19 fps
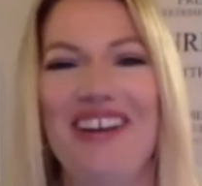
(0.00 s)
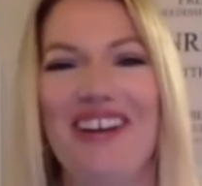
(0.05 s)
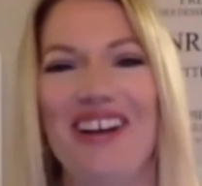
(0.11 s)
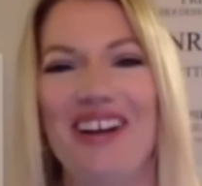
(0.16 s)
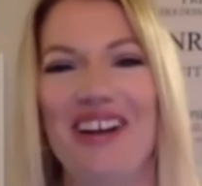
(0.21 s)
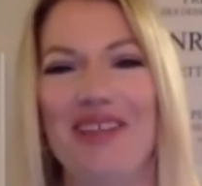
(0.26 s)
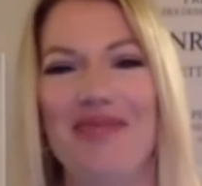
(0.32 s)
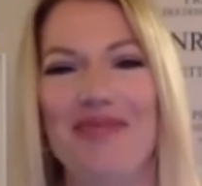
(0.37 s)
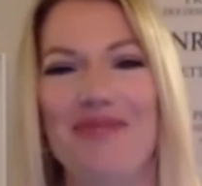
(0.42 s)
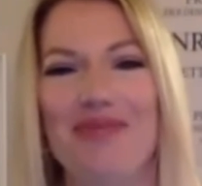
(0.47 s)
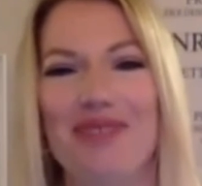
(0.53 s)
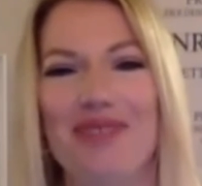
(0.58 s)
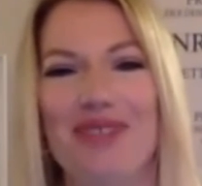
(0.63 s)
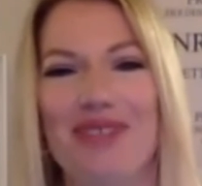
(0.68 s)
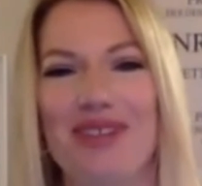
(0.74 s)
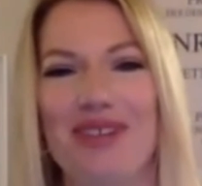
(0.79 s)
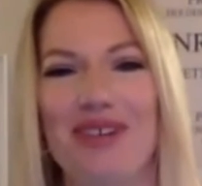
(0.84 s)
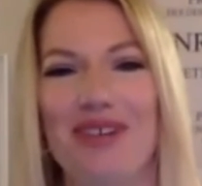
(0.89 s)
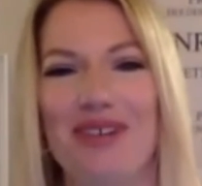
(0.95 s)

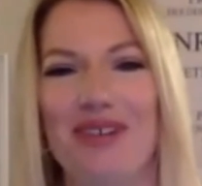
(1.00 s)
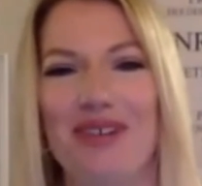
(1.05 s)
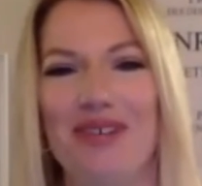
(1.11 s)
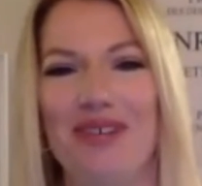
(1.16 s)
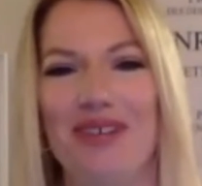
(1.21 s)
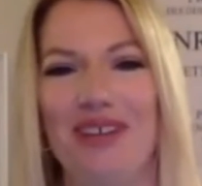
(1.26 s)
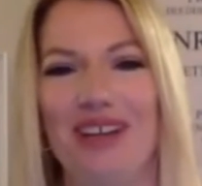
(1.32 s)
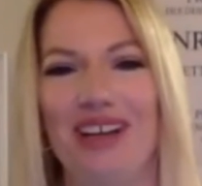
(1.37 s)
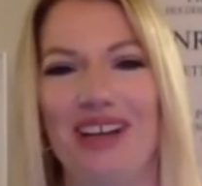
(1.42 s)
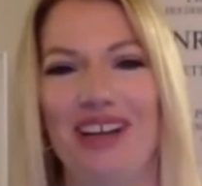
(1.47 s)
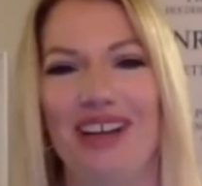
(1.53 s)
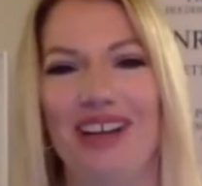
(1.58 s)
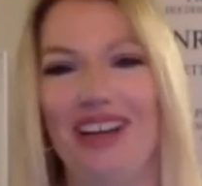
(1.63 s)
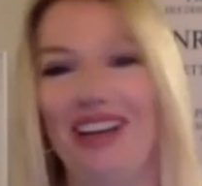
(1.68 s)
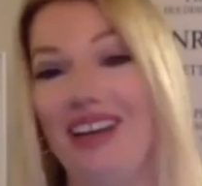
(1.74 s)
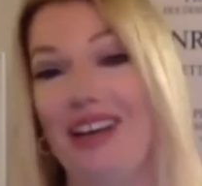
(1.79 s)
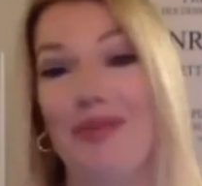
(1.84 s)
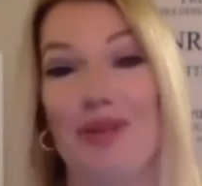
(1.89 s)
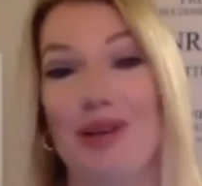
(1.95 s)

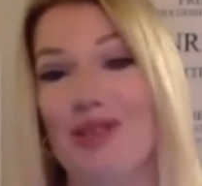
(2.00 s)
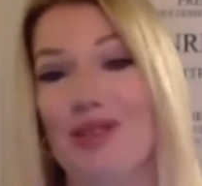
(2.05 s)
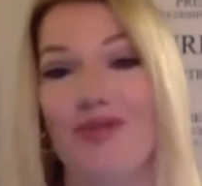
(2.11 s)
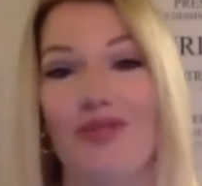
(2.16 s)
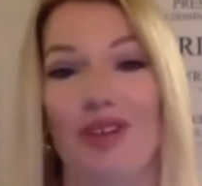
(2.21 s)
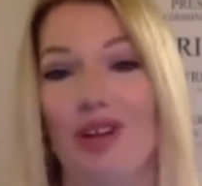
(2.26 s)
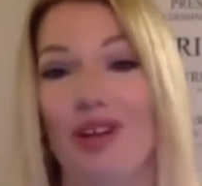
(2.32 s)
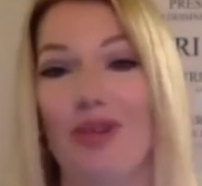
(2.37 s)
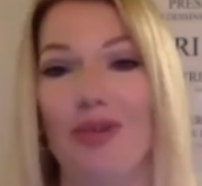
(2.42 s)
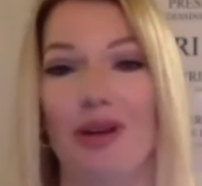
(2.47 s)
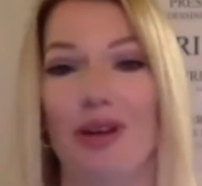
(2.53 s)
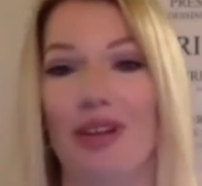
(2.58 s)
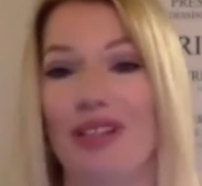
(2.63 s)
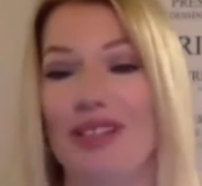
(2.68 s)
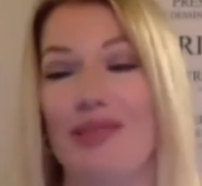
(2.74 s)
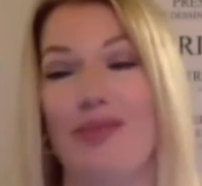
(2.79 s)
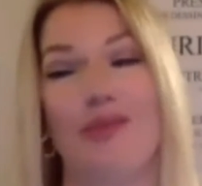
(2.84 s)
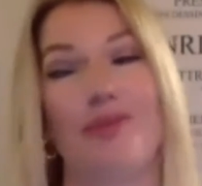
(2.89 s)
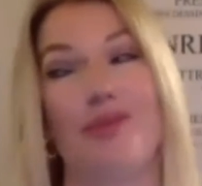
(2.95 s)
And I'm also very aware
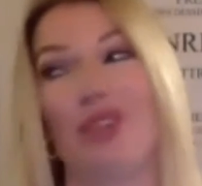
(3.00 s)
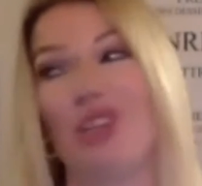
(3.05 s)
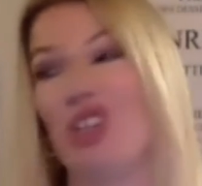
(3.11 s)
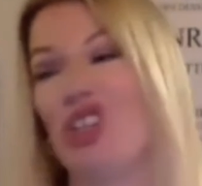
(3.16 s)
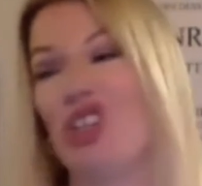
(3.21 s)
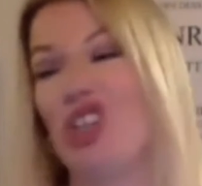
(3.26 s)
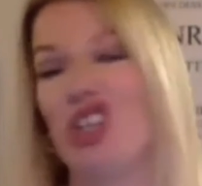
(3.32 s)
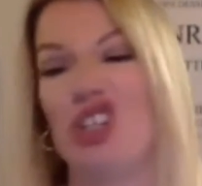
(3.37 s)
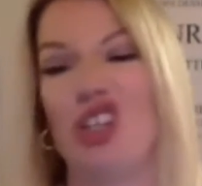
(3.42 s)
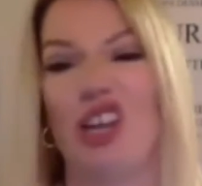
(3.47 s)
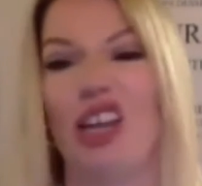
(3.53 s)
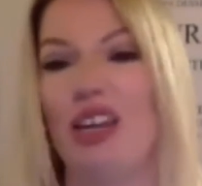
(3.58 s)
that symptoms can change at any